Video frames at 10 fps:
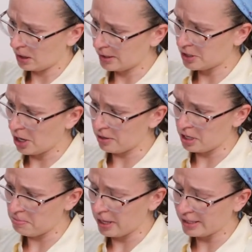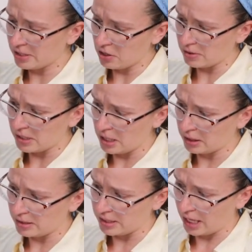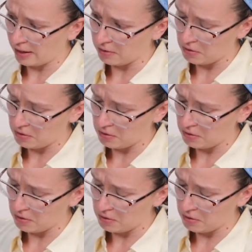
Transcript: It's starting to mix those things together.